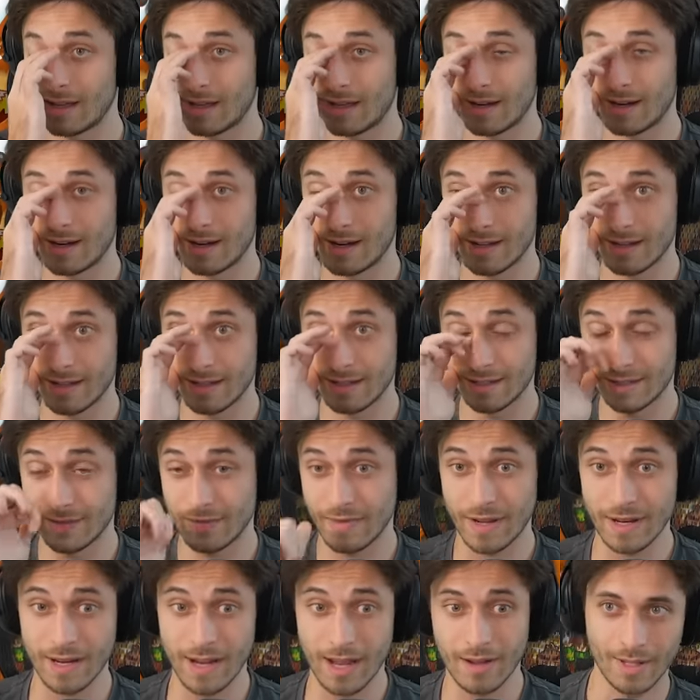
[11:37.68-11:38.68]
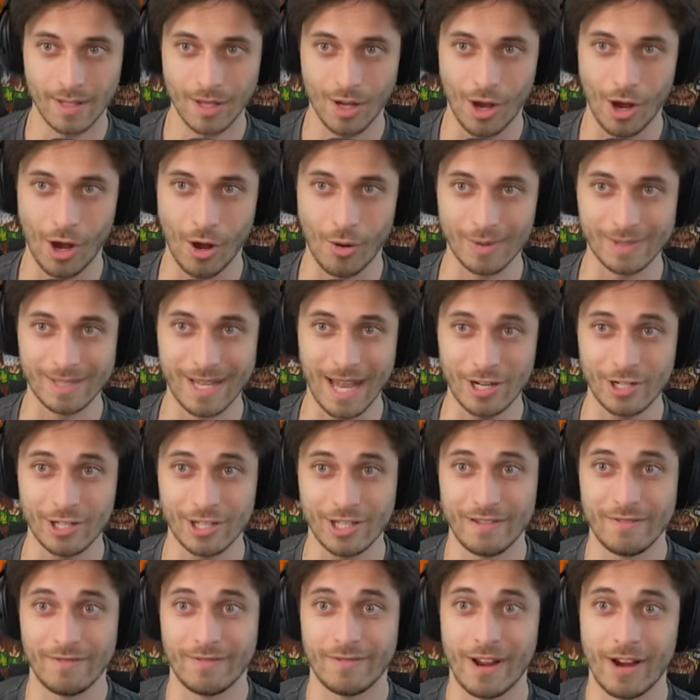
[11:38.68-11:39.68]
All right, let's find out. Oh, it's
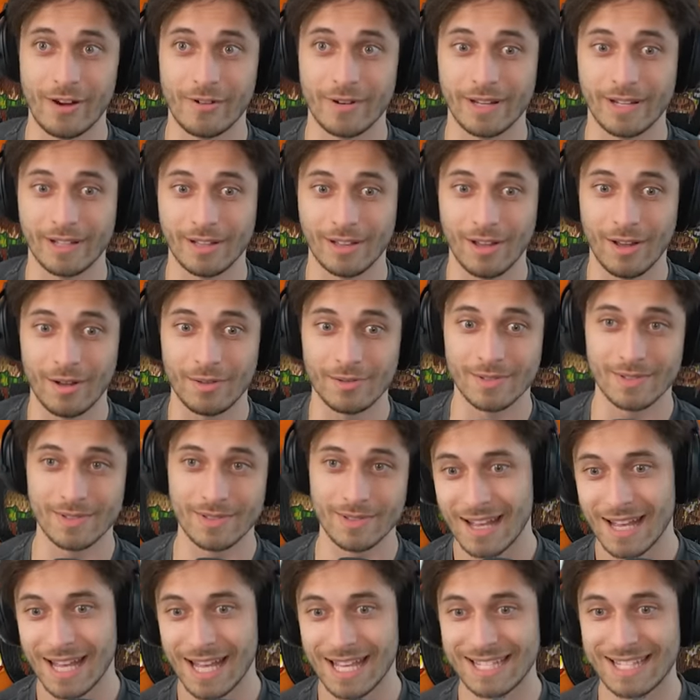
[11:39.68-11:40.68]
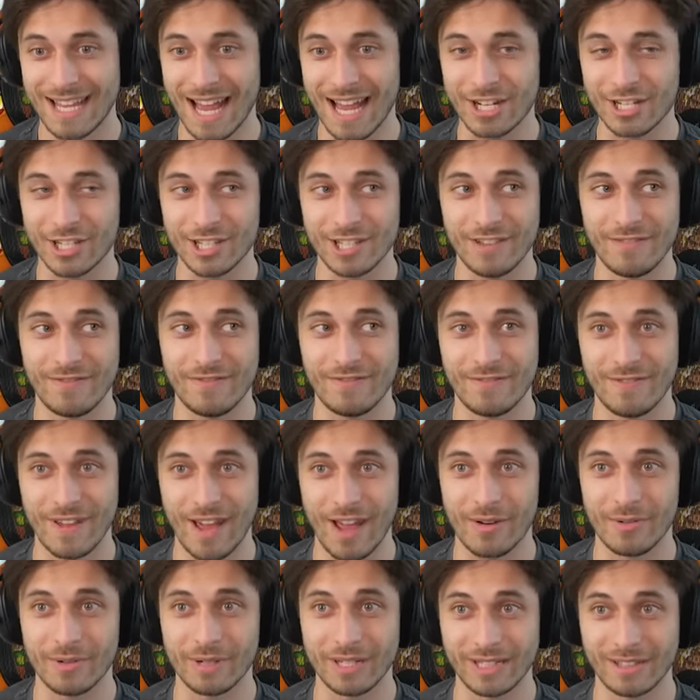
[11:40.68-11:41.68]
actually very close. It's actually
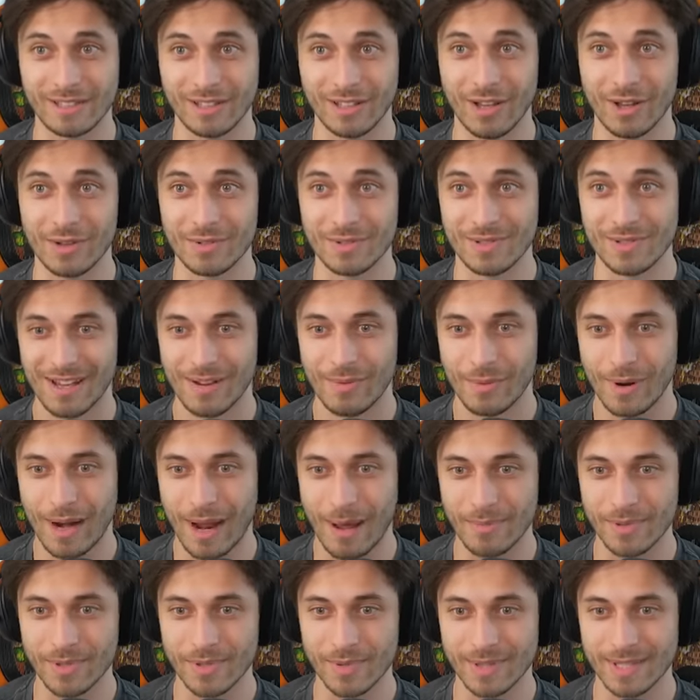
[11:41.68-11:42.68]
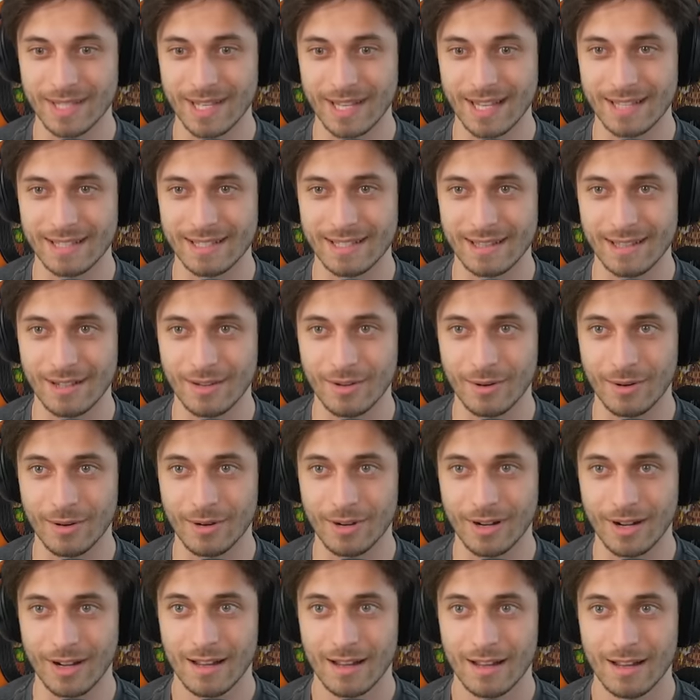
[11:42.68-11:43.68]
very close. What happens once it gets to the
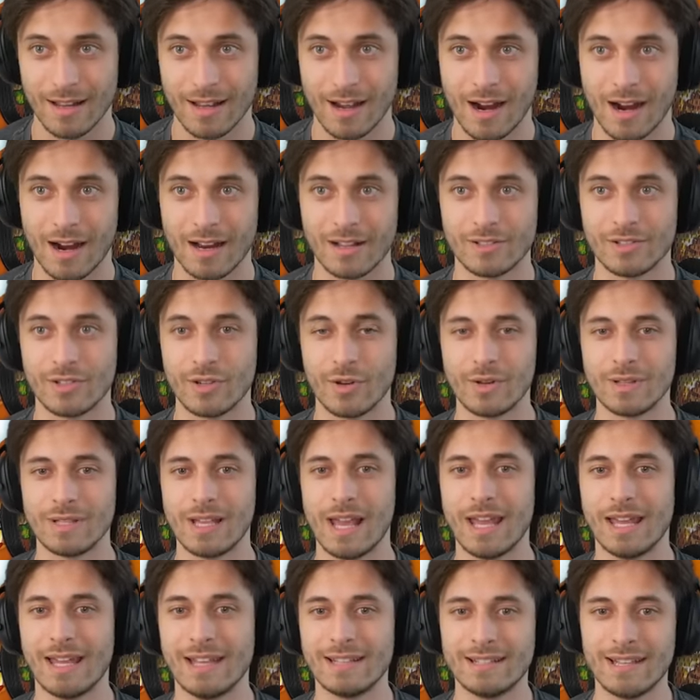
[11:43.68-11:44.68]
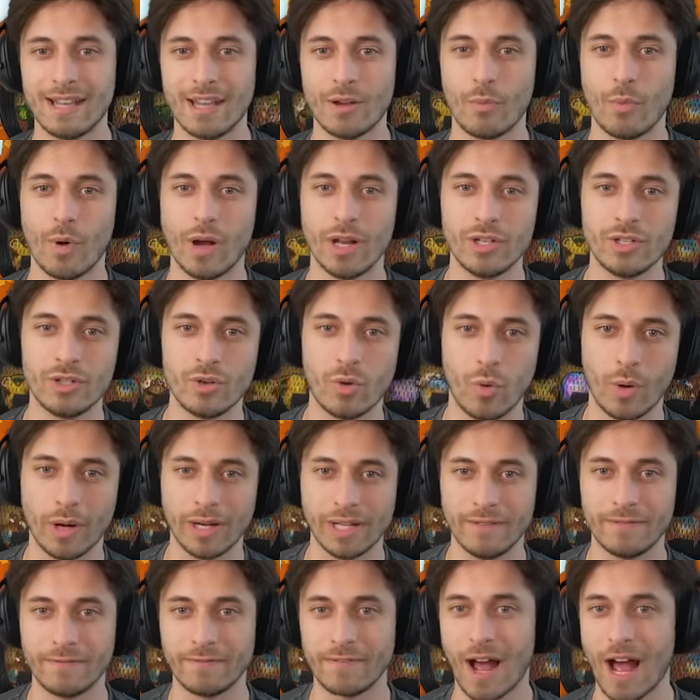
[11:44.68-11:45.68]
corner? All right, so it, gets like
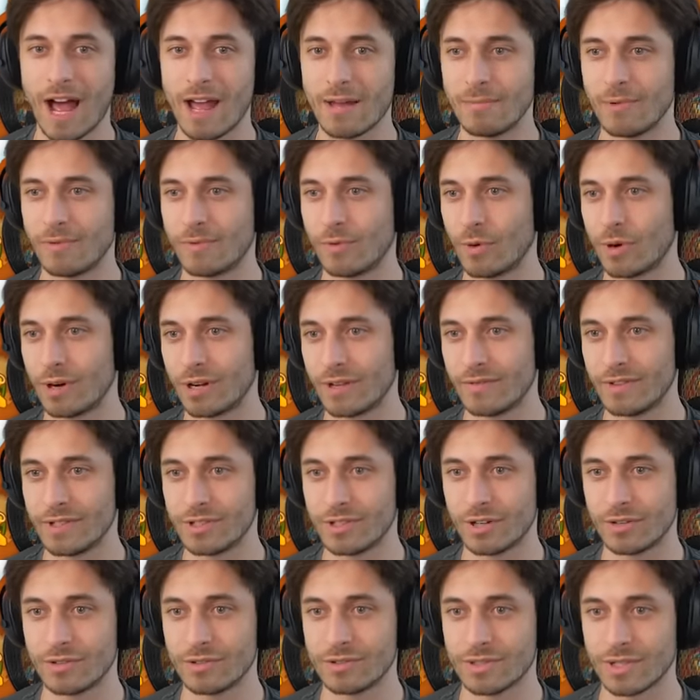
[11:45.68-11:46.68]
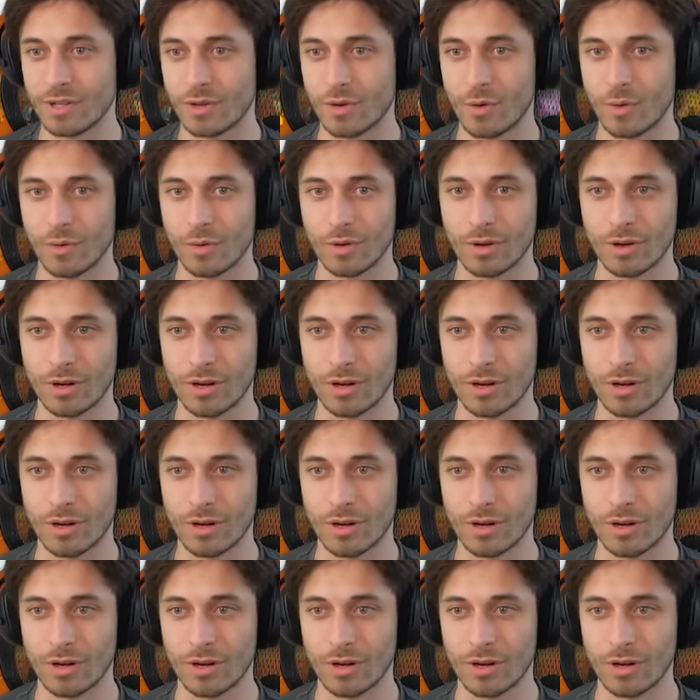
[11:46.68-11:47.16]
125 before it even turns the corner.